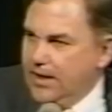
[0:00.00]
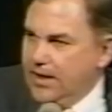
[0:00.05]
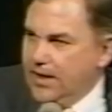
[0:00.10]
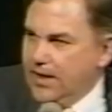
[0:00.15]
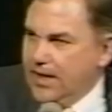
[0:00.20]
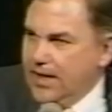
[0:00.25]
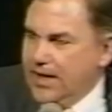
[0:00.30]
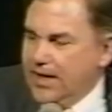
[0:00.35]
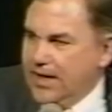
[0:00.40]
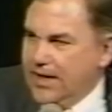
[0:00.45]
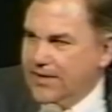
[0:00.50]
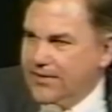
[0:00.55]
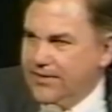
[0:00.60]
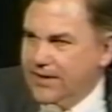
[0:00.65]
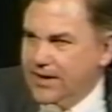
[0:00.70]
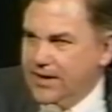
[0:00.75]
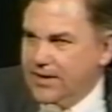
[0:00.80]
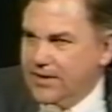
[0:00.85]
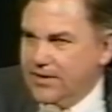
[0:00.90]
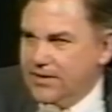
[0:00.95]
I
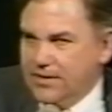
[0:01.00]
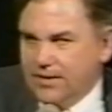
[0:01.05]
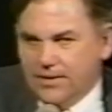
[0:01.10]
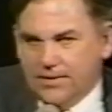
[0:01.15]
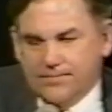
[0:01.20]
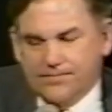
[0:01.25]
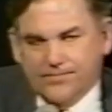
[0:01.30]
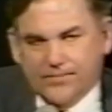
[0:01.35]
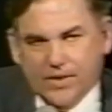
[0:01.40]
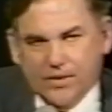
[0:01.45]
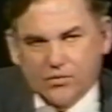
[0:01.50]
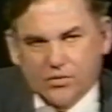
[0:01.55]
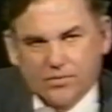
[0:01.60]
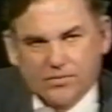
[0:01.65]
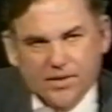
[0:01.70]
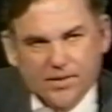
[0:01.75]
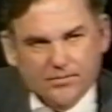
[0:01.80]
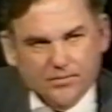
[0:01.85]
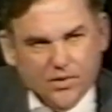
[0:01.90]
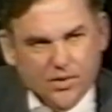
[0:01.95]
think it would
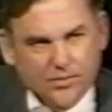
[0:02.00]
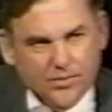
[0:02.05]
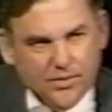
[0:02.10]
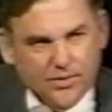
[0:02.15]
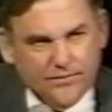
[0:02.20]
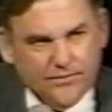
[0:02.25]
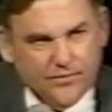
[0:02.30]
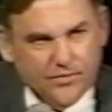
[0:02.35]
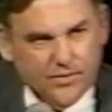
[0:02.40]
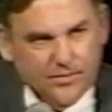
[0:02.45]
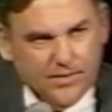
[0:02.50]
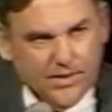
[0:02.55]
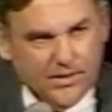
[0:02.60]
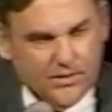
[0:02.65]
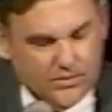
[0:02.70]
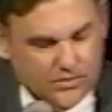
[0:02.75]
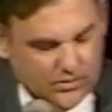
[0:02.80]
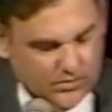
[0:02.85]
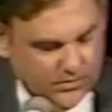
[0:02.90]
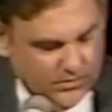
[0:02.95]
be appropriate for me
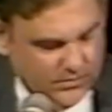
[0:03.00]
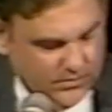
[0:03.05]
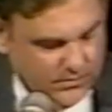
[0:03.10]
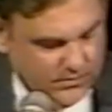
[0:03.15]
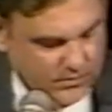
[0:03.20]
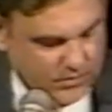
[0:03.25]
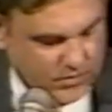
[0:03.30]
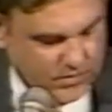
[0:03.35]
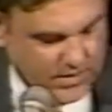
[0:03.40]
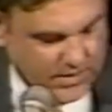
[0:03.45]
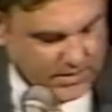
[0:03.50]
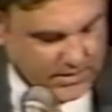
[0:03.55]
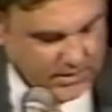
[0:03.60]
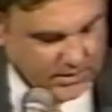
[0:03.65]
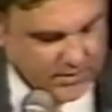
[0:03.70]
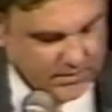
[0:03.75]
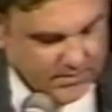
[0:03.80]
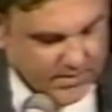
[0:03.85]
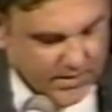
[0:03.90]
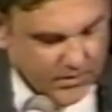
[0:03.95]
to
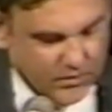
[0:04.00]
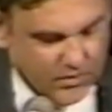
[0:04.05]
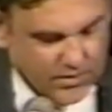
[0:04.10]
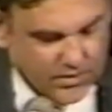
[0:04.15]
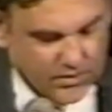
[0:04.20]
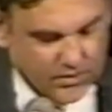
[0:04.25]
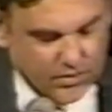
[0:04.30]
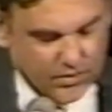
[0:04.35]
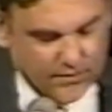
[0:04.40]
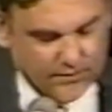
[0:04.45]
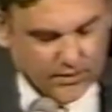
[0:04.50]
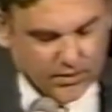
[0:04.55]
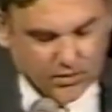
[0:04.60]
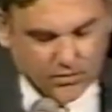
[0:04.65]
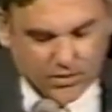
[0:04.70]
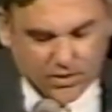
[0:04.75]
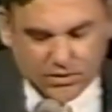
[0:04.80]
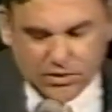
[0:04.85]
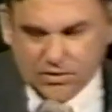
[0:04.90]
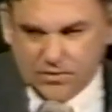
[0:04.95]
anticipate one or two of your
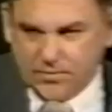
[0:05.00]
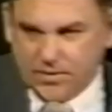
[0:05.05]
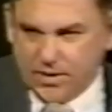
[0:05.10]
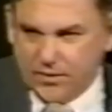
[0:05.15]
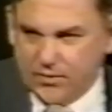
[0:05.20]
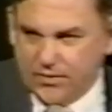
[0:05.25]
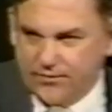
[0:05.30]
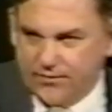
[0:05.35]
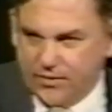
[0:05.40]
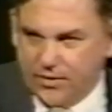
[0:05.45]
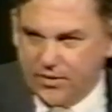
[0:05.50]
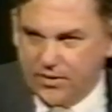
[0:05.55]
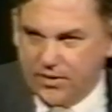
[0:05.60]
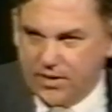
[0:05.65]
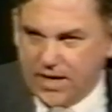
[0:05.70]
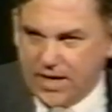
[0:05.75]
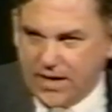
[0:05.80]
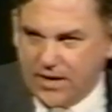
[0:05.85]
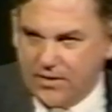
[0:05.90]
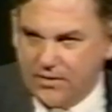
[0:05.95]
questions by referring
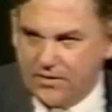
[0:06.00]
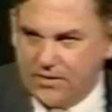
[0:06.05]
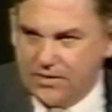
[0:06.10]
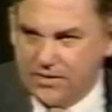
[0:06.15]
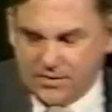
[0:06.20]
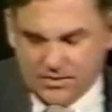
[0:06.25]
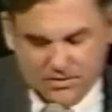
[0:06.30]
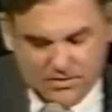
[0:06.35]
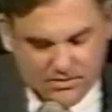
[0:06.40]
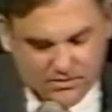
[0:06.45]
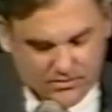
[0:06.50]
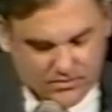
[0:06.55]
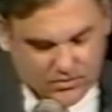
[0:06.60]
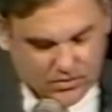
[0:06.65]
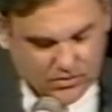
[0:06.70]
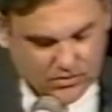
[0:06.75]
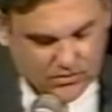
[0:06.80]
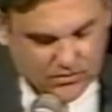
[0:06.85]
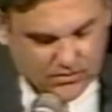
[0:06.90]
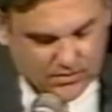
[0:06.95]

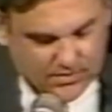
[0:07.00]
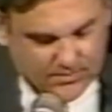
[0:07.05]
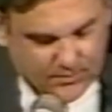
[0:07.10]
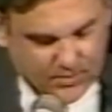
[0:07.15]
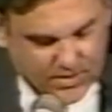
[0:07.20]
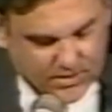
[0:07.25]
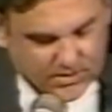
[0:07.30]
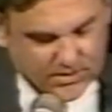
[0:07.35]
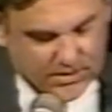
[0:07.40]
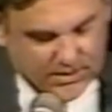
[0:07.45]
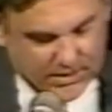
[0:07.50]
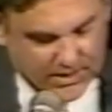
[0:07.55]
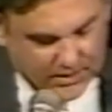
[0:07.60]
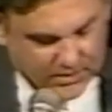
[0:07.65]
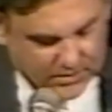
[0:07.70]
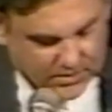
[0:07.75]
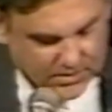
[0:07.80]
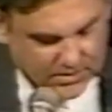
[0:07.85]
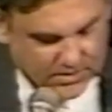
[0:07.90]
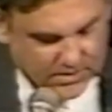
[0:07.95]
to President
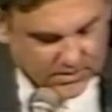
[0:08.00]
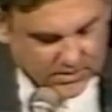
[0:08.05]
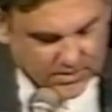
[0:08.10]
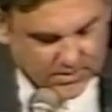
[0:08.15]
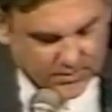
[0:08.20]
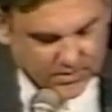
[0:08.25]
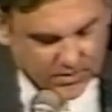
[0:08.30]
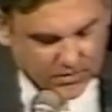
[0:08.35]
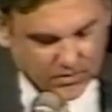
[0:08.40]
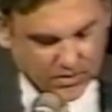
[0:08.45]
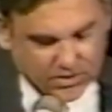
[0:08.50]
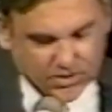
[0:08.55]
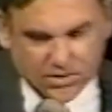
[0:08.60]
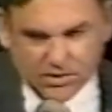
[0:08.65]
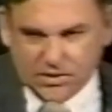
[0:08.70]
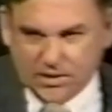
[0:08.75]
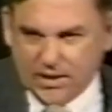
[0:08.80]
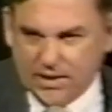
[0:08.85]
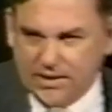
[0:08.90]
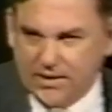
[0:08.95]
Nixon and some of the
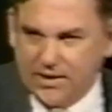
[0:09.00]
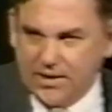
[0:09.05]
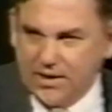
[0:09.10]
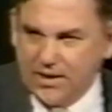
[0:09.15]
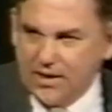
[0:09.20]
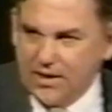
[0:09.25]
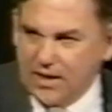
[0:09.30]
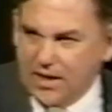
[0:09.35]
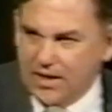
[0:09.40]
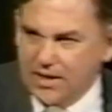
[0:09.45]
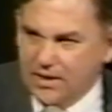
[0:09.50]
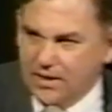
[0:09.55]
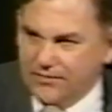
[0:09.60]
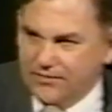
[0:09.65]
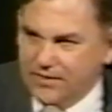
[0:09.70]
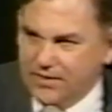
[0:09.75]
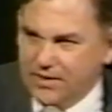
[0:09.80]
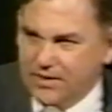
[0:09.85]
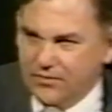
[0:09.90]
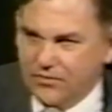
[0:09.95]
questions I
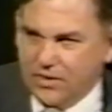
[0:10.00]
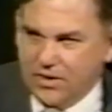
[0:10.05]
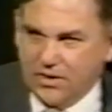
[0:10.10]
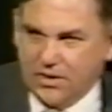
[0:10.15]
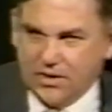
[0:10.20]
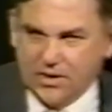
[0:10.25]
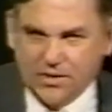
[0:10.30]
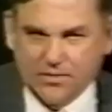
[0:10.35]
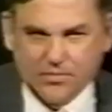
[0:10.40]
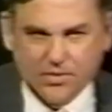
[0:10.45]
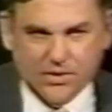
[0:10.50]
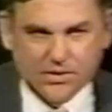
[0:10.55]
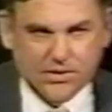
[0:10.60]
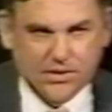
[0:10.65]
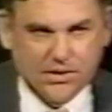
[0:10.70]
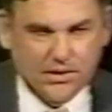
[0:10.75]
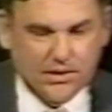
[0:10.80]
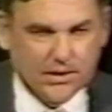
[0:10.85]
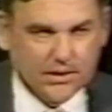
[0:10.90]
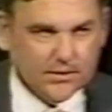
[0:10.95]
often get regarding
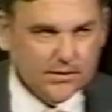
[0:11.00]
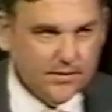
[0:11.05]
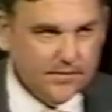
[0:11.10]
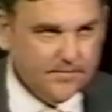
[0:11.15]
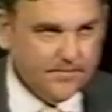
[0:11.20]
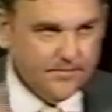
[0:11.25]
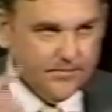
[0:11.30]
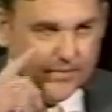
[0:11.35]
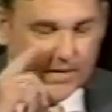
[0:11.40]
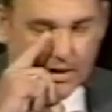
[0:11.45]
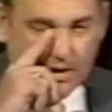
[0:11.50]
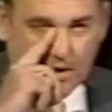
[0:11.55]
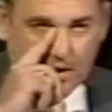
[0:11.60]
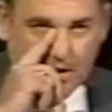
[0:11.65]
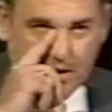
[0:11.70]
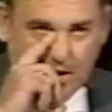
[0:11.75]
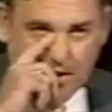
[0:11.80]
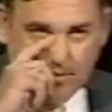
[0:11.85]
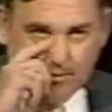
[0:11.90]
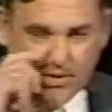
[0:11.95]
President Nixon.
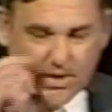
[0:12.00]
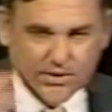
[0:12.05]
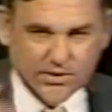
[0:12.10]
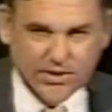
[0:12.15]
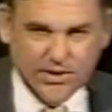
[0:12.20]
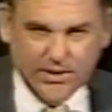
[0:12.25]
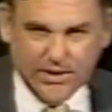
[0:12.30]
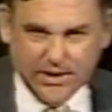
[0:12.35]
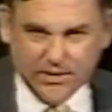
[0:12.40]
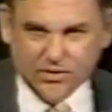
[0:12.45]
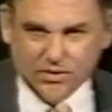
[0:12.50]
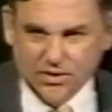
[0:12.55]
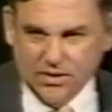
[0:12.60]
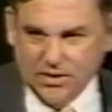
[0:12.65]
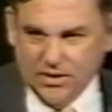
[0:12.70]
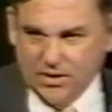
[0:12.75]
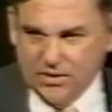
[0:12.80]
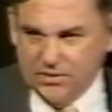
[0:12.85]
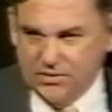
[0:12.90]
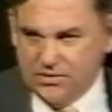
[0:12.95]
President Nixon
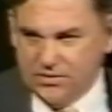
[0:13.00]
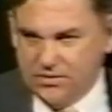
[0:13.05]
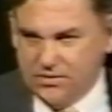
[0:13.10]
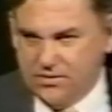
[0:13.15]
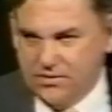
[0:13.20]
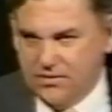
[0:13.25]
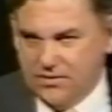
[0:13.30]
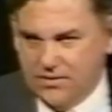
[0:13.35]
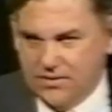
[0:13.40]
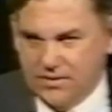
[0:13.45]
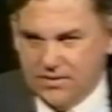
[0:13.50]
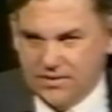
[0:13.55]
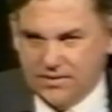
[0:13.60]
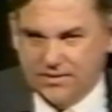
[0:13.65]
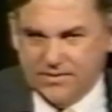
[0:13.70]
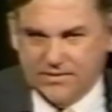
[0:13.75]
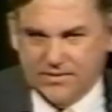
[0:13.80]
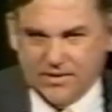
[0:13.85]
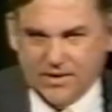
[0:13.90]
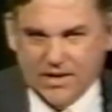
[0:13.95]
is
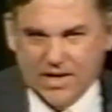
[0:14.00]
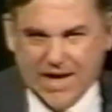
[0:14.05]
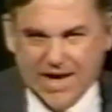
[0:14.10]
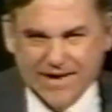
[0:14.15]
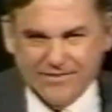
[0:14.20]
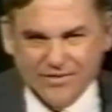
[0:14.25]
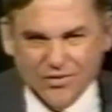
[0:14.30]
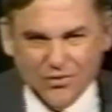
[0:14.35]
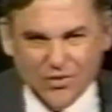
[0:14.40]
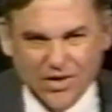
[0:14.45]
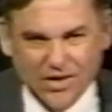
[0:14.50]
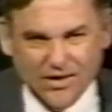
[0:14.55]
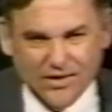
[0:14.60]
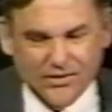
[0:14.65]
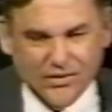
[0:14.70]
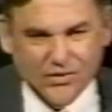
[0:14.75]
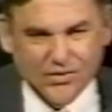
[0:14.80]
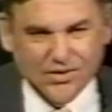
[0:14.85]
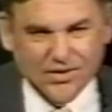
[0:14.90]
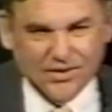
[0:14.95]
alive and well in
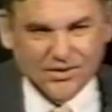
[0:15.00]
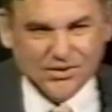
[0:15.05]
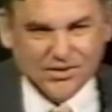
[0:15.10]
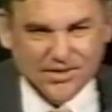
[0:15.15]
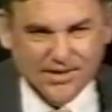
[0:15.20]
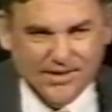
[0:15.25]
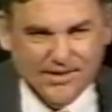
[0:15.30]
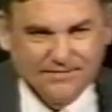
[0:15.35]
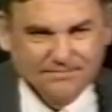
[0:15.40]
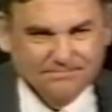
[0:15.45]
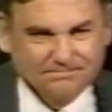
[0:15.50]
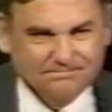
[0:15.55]
New York City.